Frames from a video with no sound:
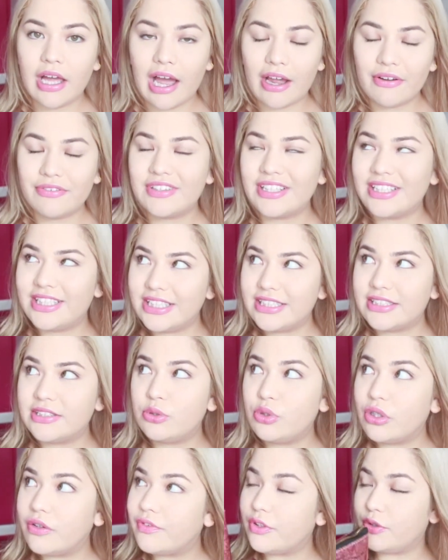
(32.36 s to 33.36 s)
After this,
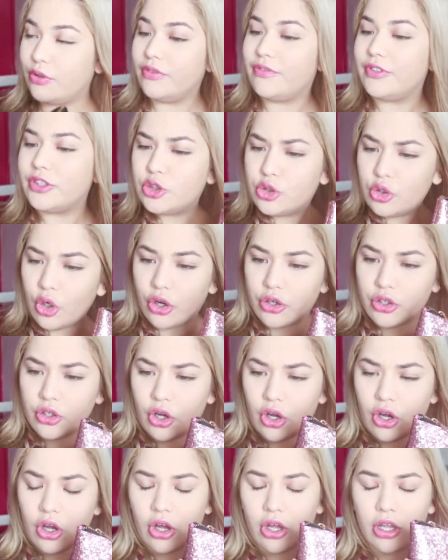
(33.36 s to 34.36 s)
you don't even know if it's good or
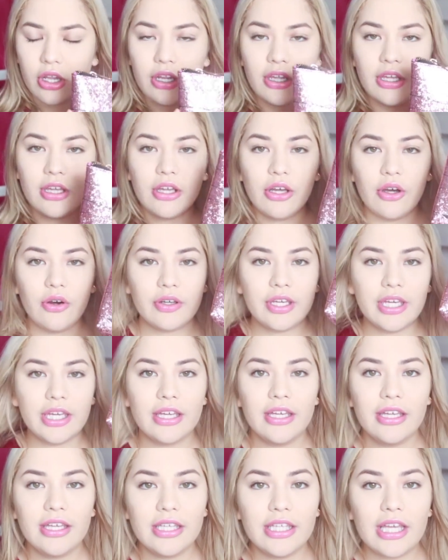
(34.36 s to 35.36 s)
not.
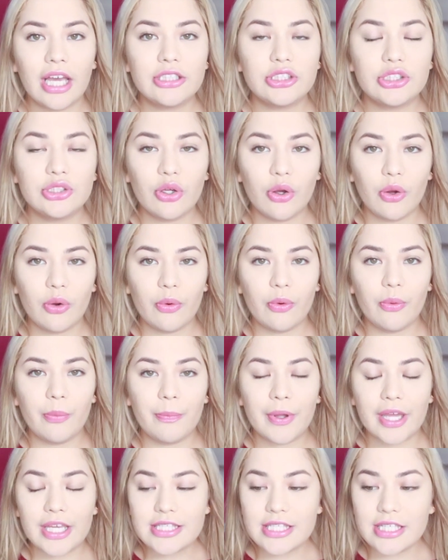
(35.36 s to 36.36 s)
Okay, yeah, so
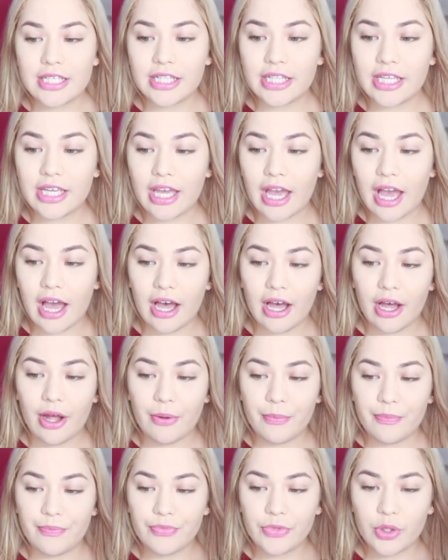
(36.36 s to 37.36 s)
basically
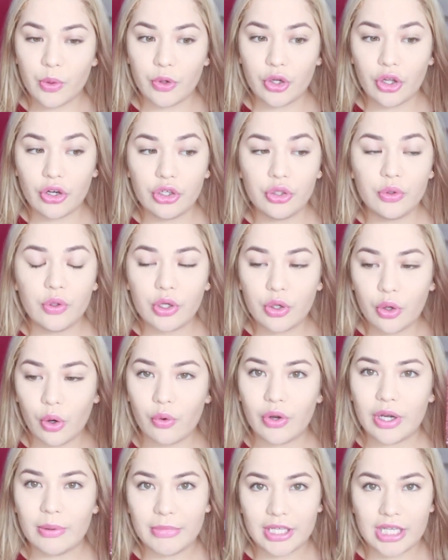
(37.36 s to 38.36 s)
we're gonna do a
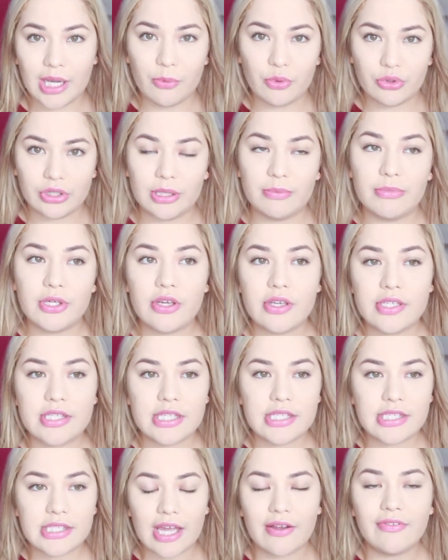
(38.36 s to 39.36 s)
Korean makeup routine because
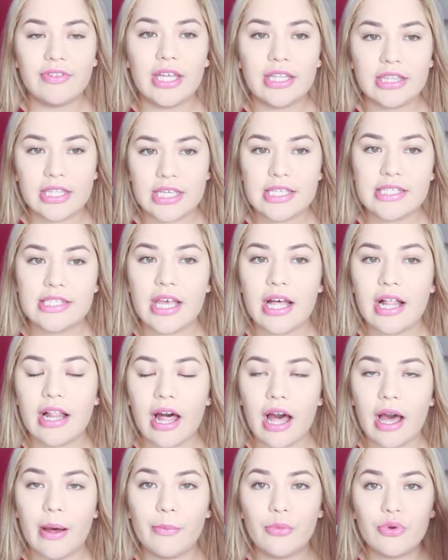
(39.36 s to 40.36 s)
the stuff that they sell
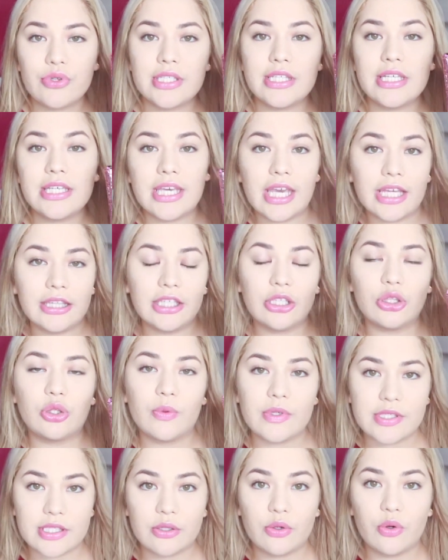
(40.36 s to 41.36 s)
are mostly catered
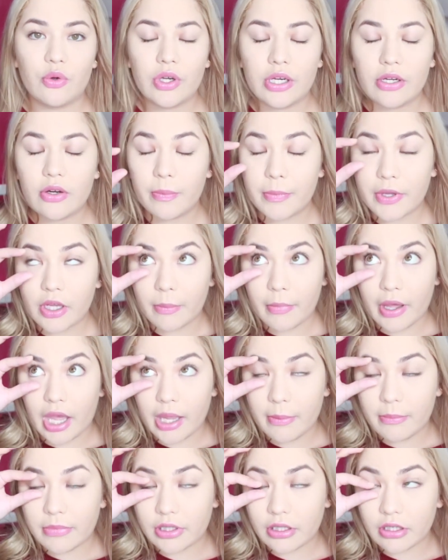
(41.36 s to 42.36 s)
towards the Korean. Oh my god, my
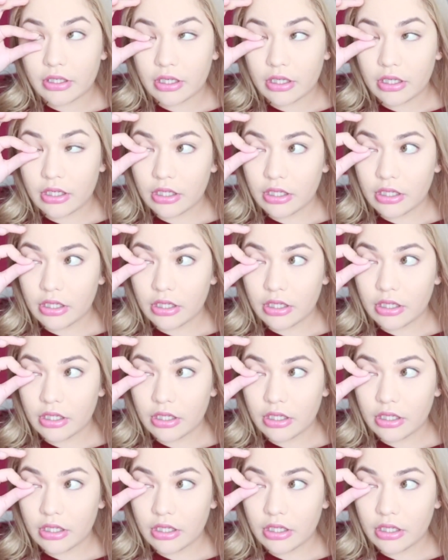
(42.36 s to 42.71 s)
eye blur.